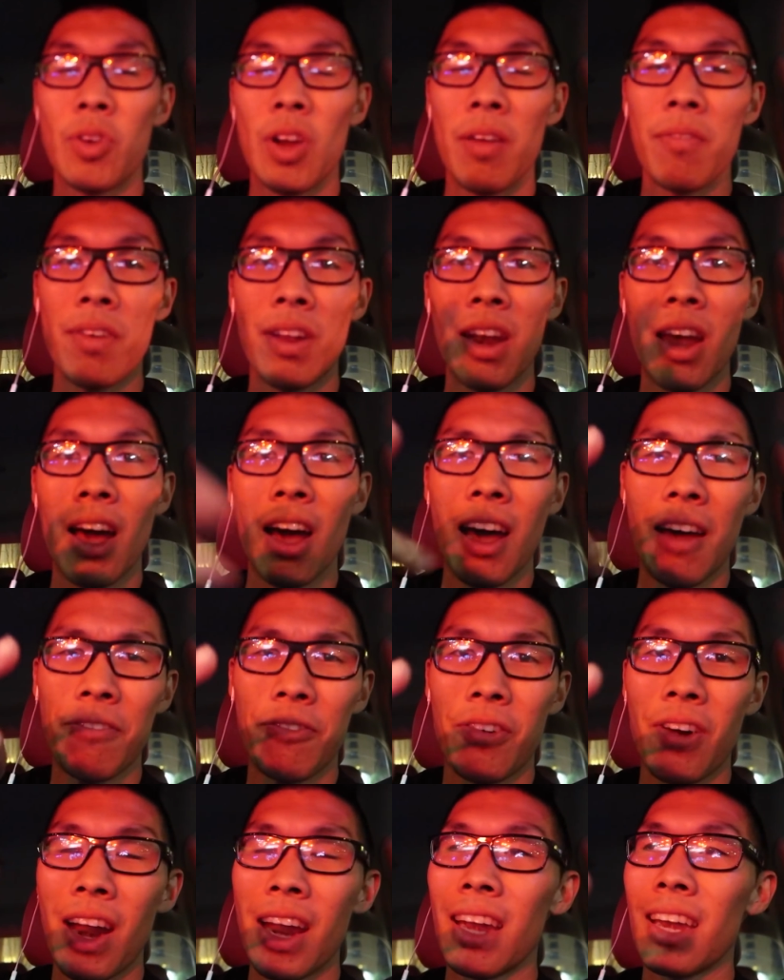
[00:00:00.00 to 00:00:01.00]
driving
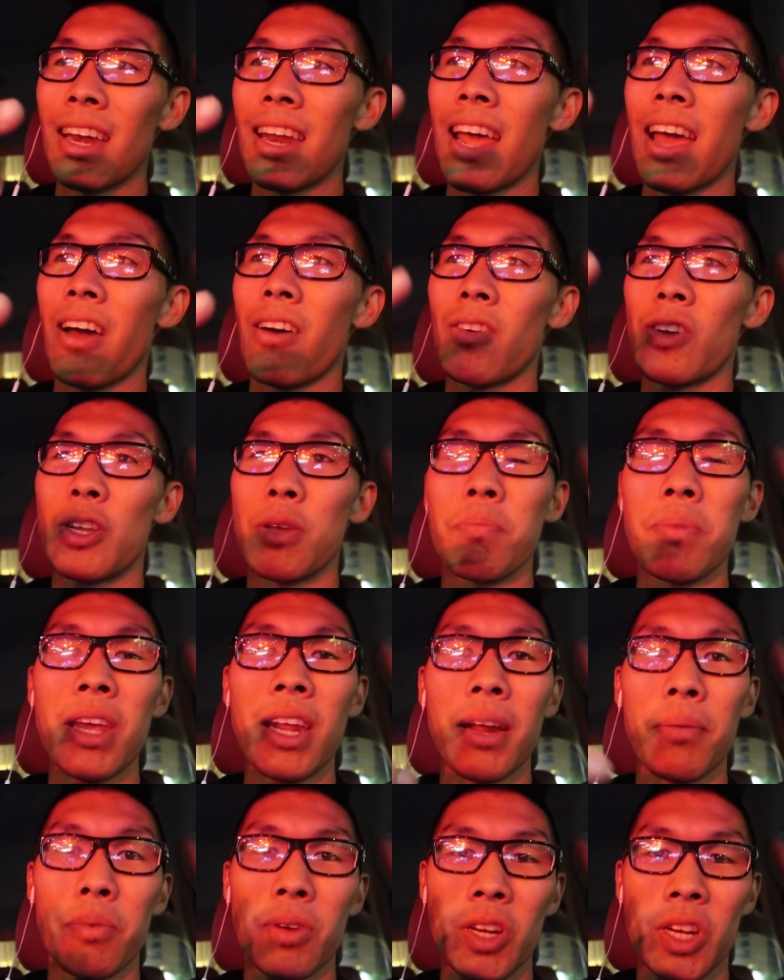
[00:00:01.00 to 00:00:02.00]
off right now to
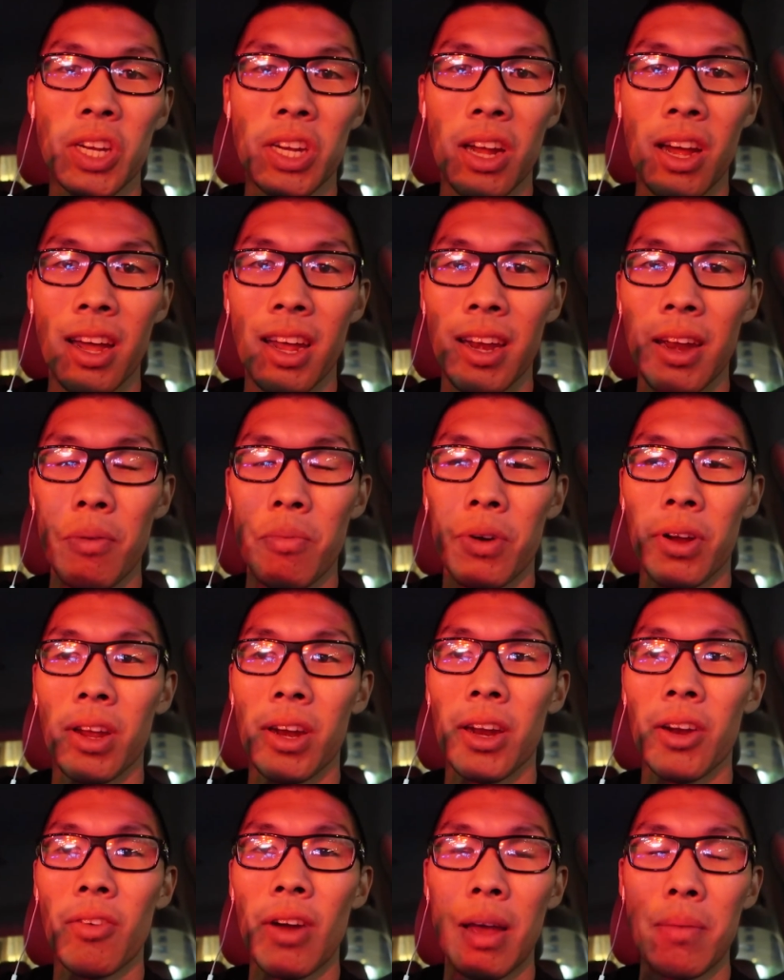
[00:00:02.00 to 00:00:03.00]
meet up with Sean, and we're
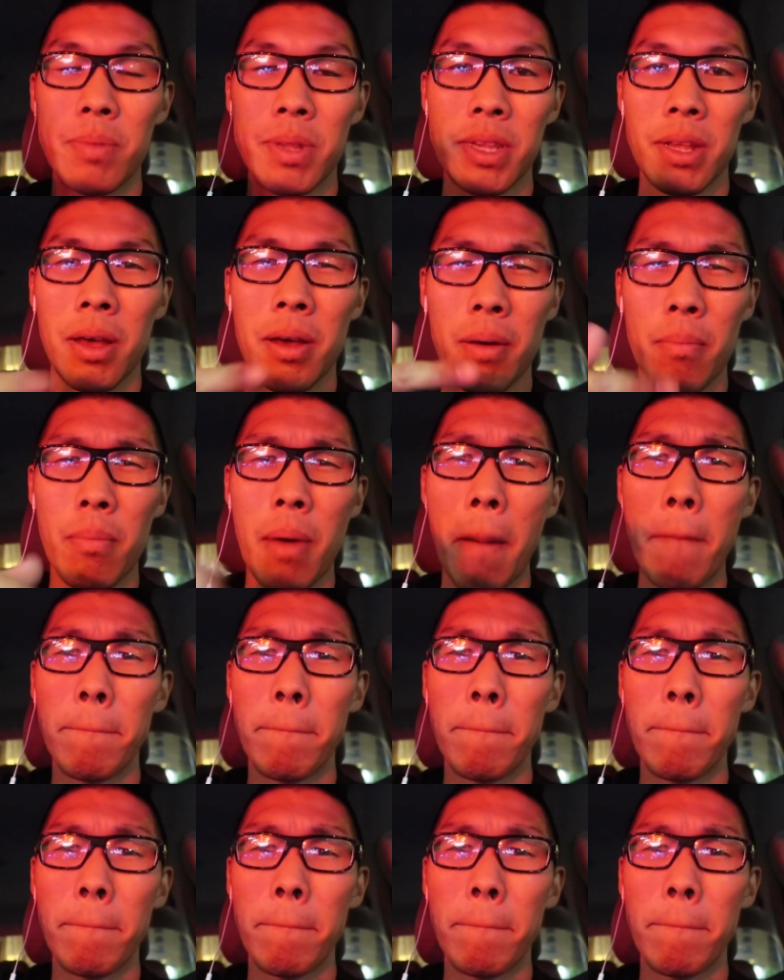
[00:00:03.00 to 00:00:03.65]
gonna grab some